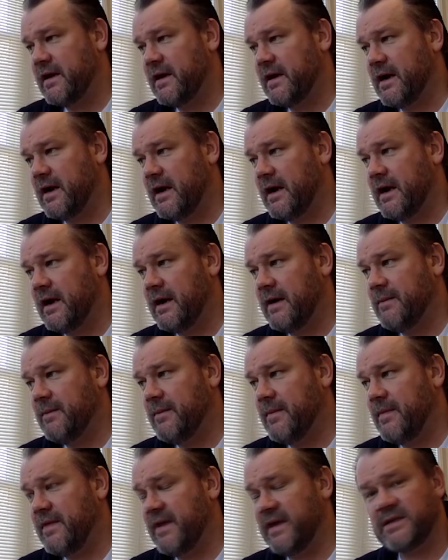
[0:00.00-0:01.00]
um,
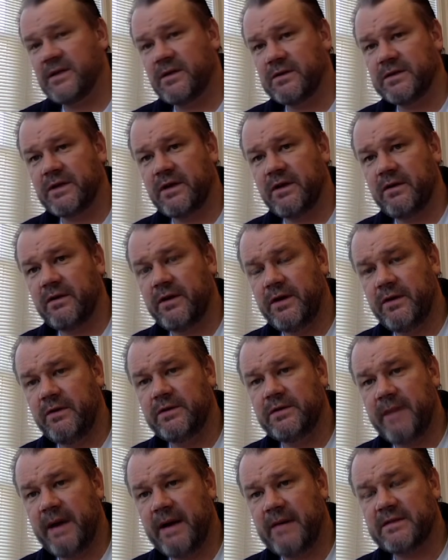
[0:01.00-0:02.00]
there's also huge
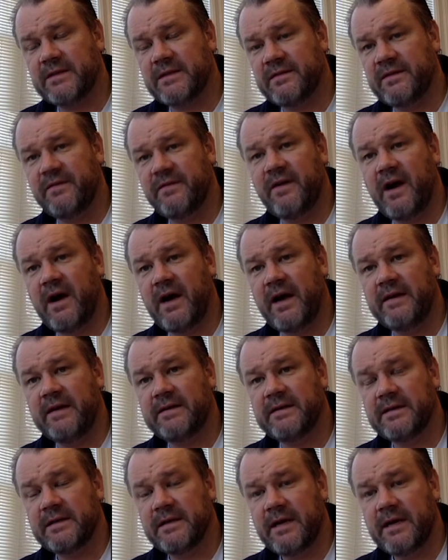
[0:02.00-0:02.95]
amounts of divide.